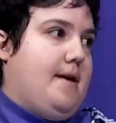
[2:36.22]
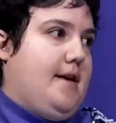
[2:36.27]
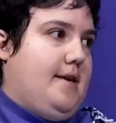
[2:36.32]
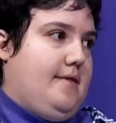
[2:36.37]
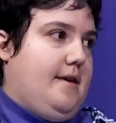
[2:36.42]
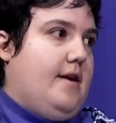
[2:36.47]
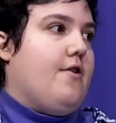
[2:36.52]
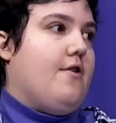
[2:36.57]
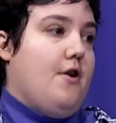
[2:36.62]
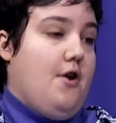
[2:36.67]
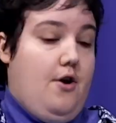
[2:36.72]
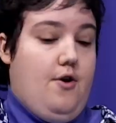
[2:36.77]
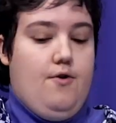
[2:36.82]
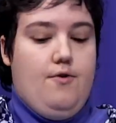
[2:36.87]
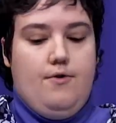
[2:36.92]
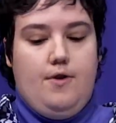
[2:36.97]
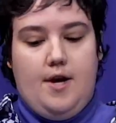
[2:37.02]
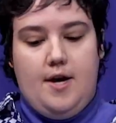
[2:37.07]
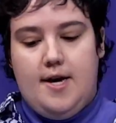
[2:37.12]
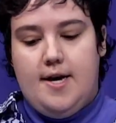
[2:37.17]
that you're
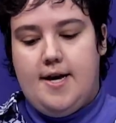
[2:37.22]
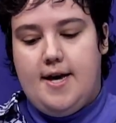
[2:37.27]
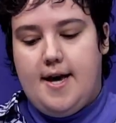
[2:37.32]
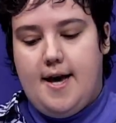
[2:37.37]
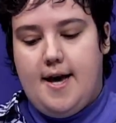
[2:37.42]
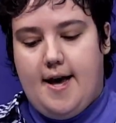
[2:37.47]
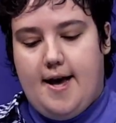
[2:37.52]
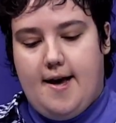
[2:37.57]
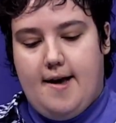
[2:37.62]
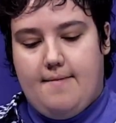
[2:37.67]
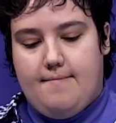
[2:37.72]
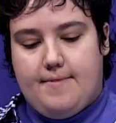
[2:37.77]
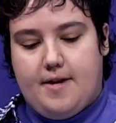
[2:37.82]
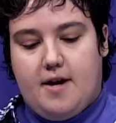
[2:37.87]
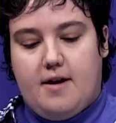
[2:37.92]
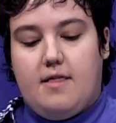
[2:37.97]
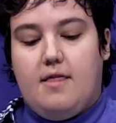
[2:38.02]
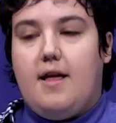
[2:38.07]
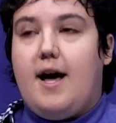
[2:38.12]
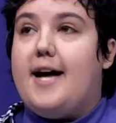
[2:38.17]
owed. There
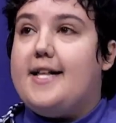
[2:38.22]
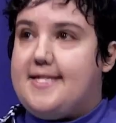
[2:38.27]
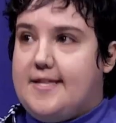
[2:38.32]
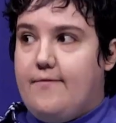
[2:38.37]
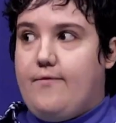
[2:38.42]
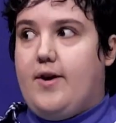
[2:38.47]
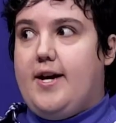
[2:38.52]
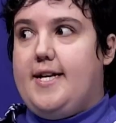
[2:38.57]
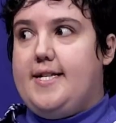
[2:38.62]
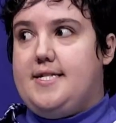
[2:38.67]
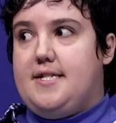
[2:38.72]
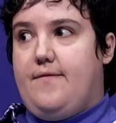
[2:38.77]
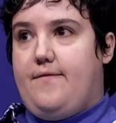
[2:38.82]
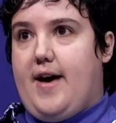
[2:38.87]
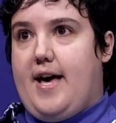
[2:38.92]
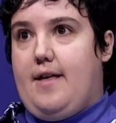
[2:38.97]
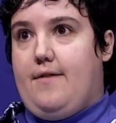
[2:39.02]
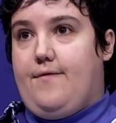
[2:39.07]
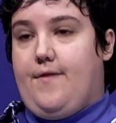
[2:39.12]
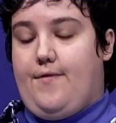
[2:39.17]
are lots of ways to
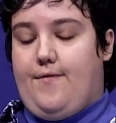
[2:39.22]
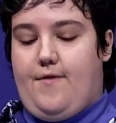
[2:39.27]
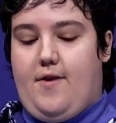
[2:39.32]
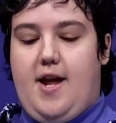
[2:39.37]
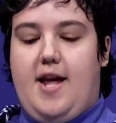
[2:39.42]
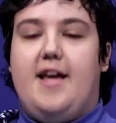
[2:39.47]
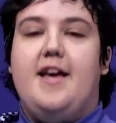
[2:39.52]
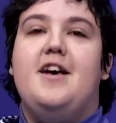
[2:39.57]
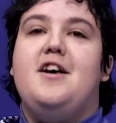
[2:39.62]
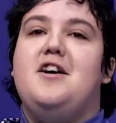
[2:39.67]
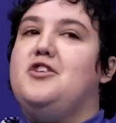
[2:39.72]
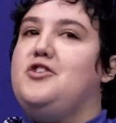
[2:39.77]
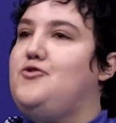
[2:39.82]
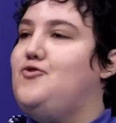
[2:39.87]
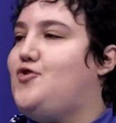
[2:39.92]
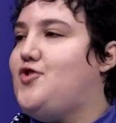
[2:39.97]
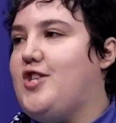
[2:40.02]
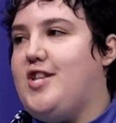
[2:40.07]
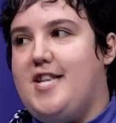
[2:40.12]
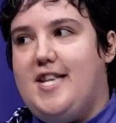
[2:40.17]
file for free. You
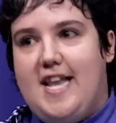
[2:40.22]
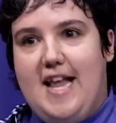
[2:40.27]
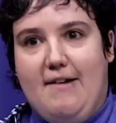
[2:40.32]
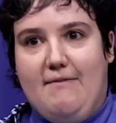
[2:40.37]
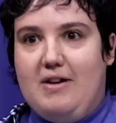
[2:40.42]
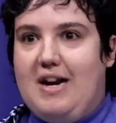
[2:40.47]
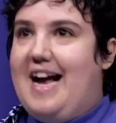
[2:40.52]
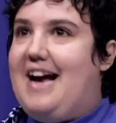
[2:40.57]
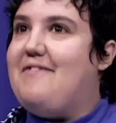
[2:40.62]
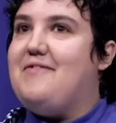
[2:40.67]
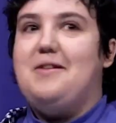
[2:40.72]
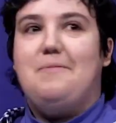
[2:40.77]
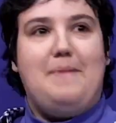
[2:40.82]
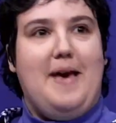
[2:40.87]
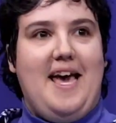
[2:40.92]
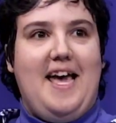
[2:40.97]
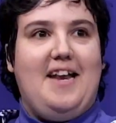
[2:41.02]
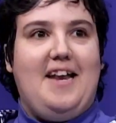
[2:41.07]
should never have to pay to